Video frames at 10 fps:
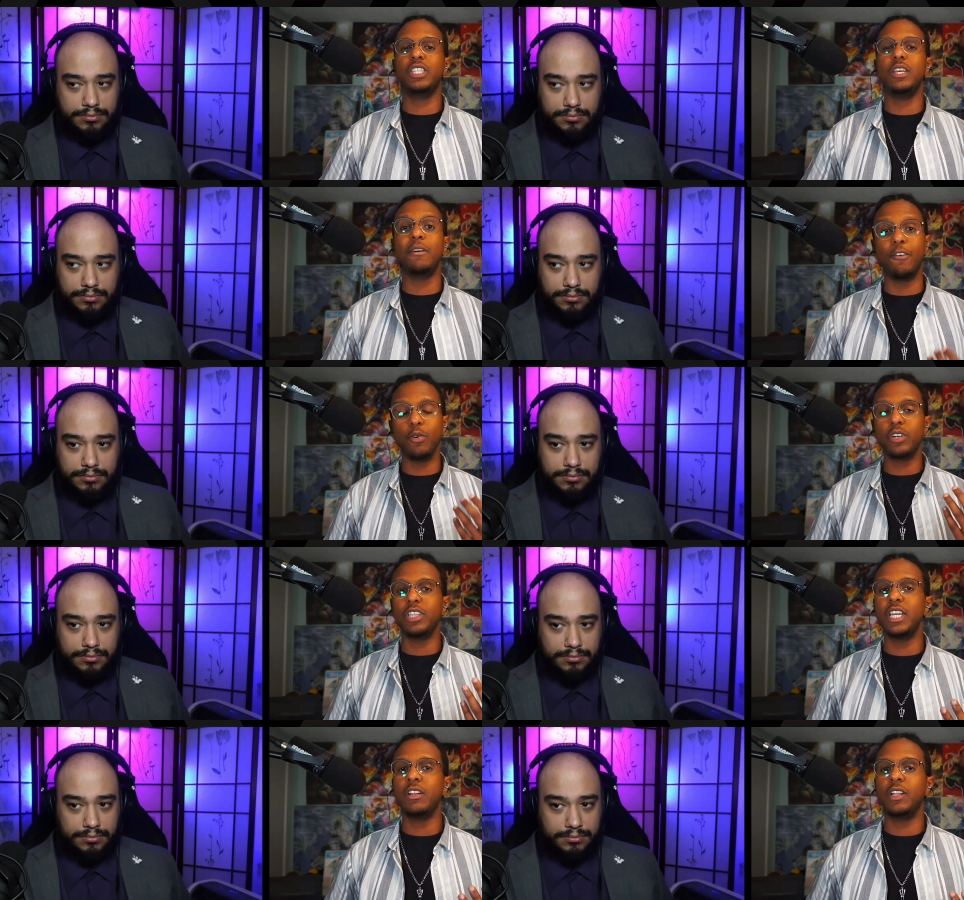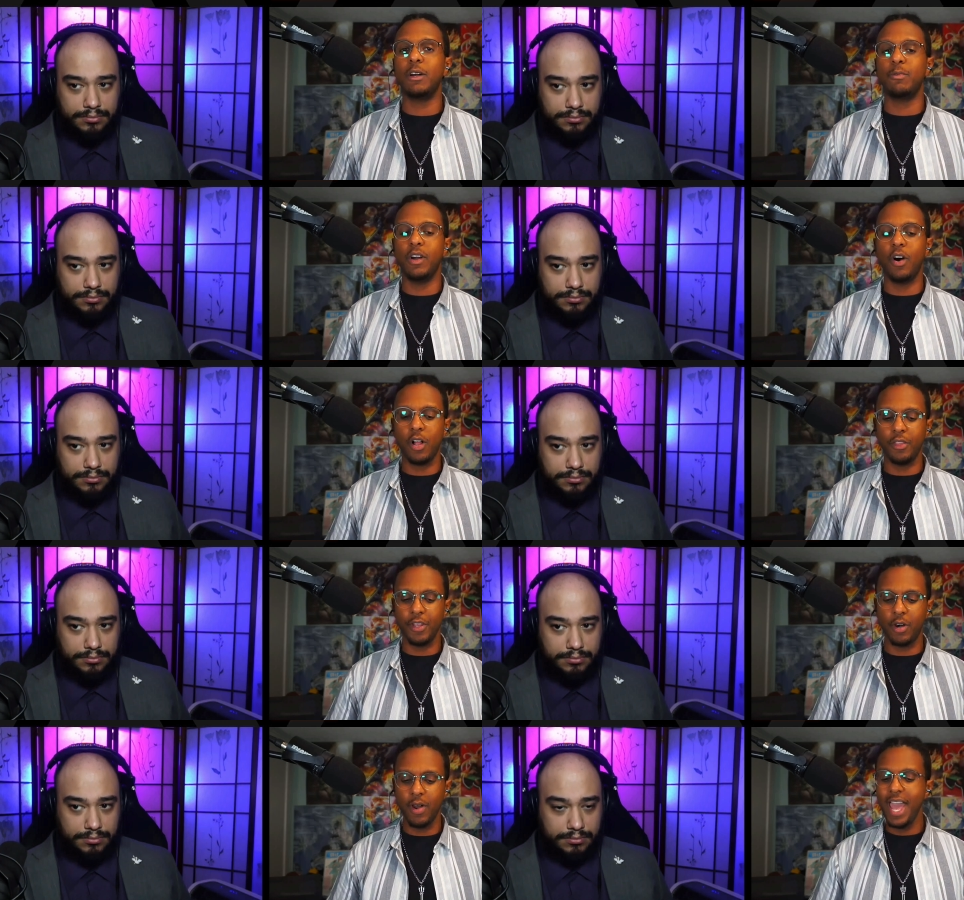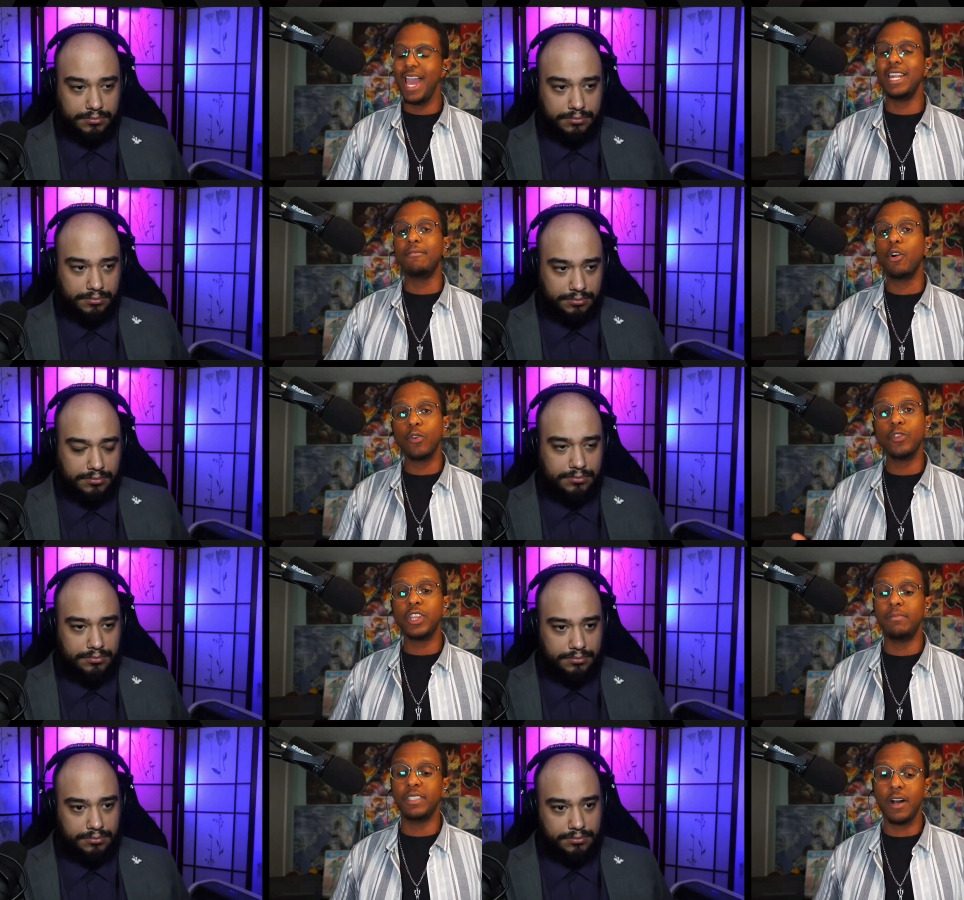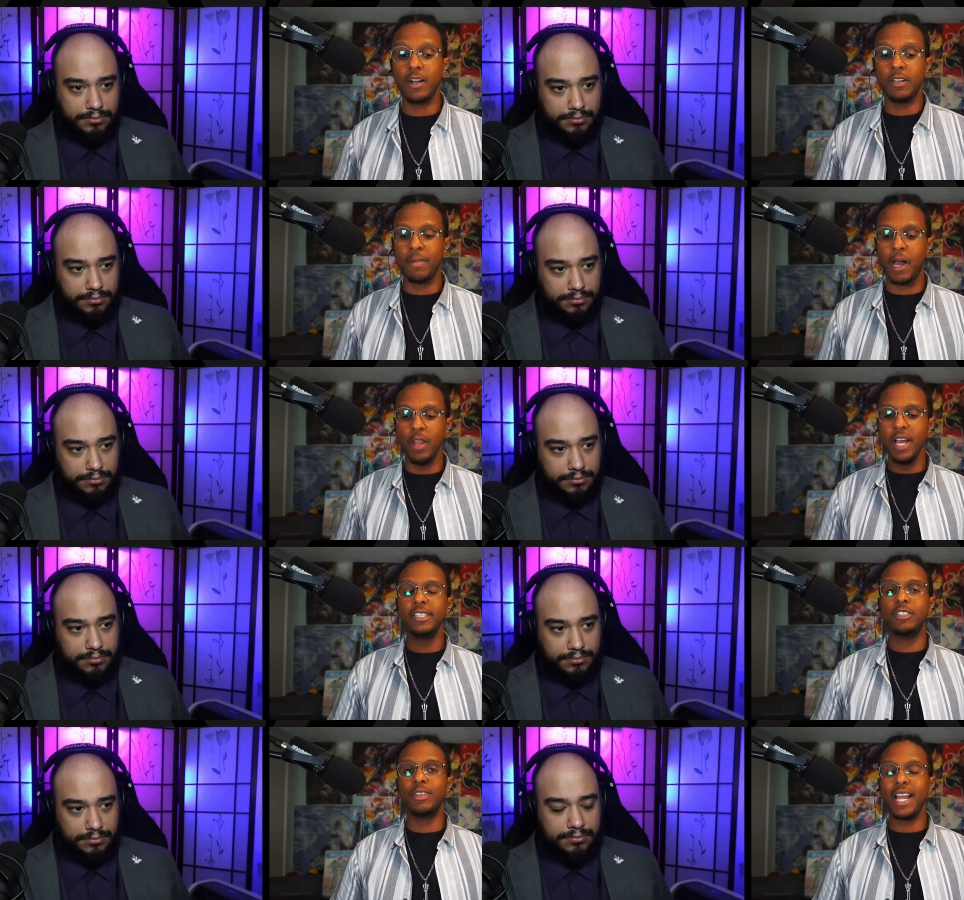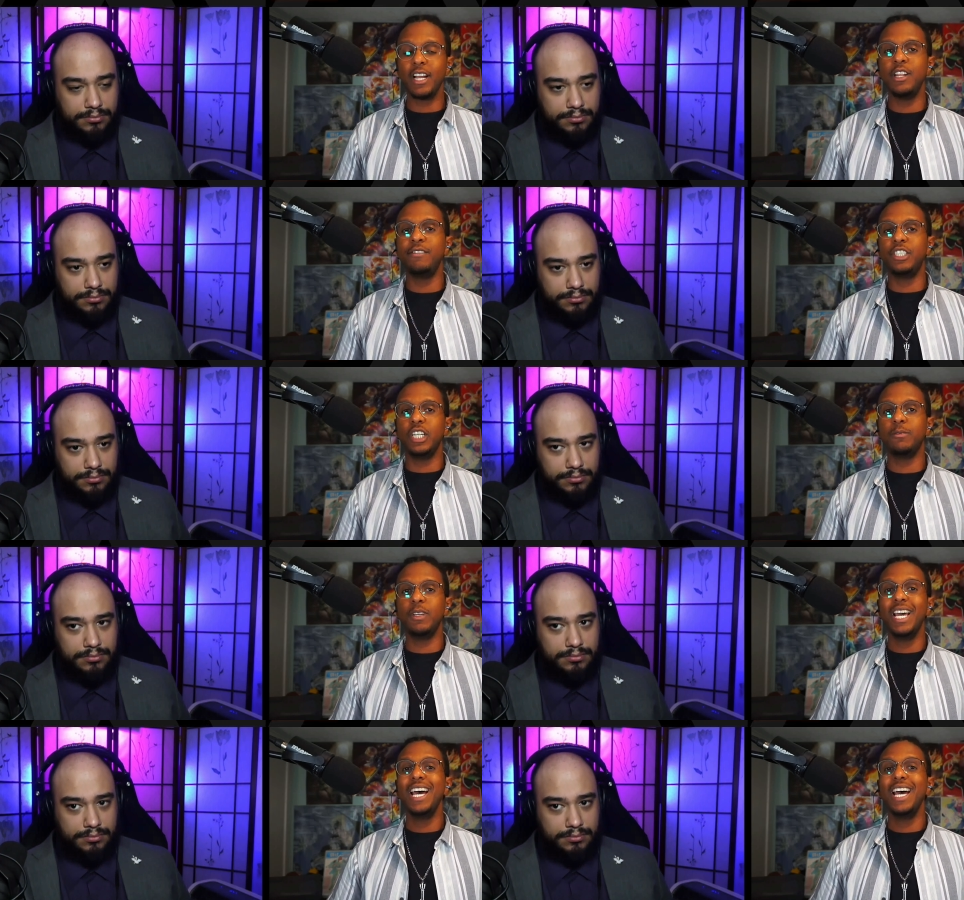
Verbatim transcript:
Speaker 1: team, a vocal leader that we all know and have heard them talk about. So that kind of adjustment